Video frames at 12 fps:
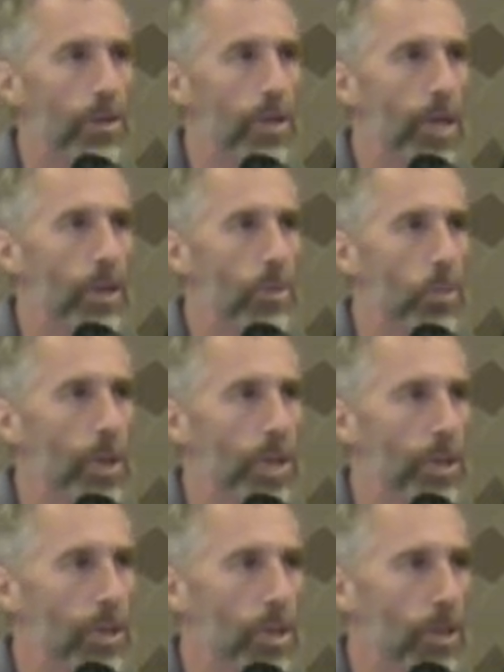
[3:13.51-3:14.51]
that,
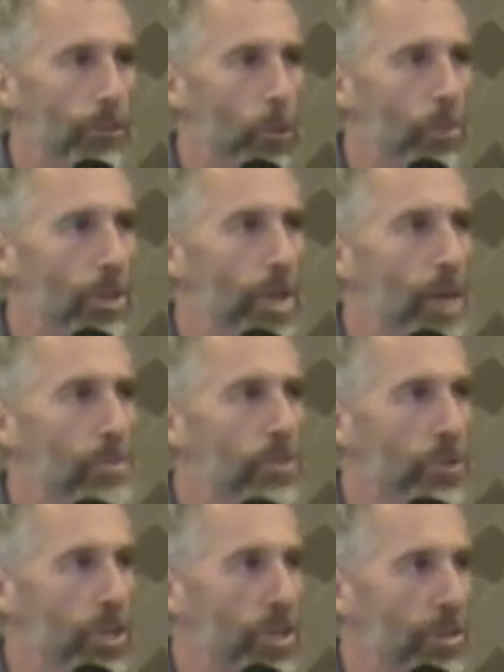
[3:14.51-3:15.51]
when formed in the
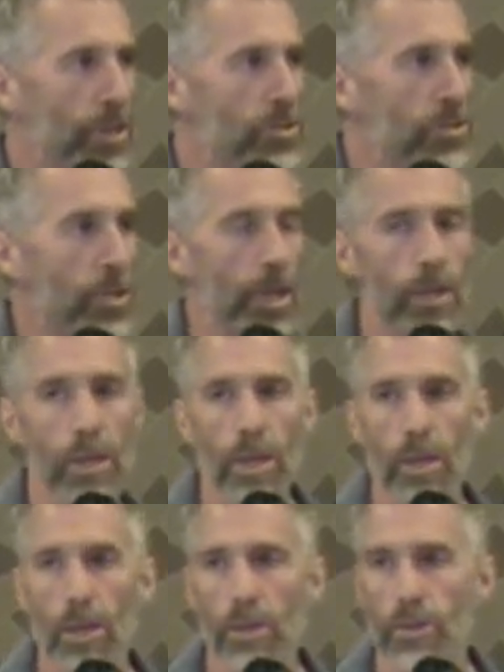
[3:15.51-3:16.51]
atmosphere, condenses on
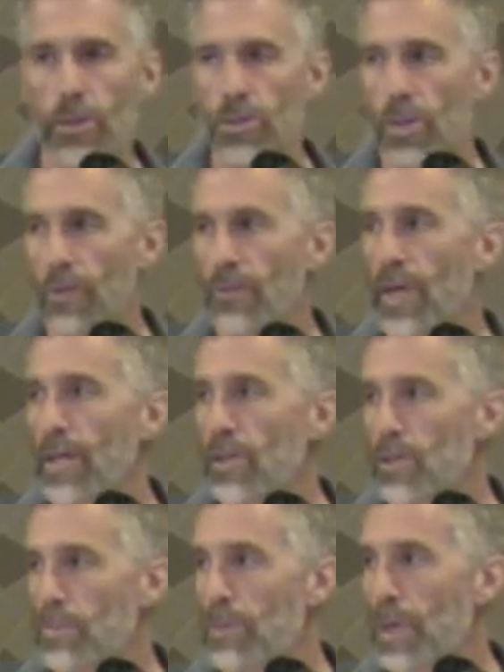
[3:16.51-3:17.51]
the stuff that
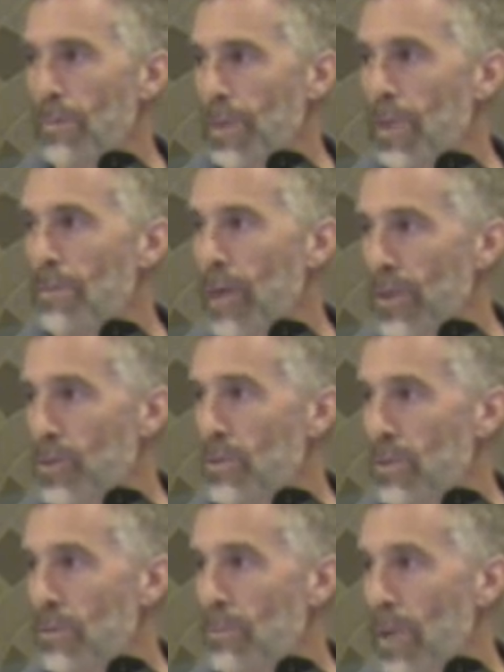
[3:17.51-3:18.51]
is emitted by the
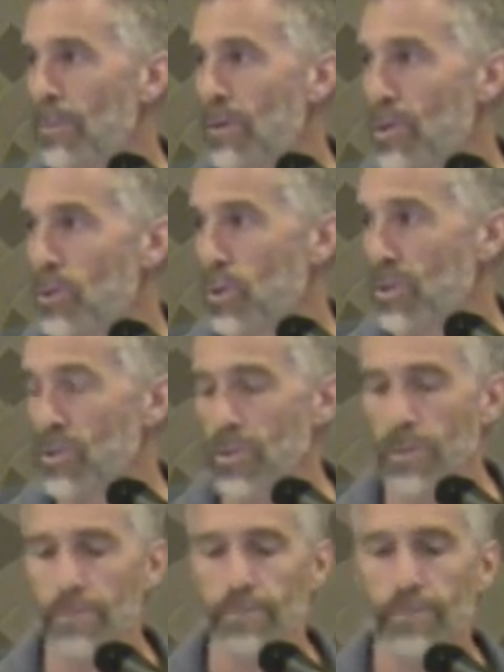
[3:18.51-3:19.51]
primary sources.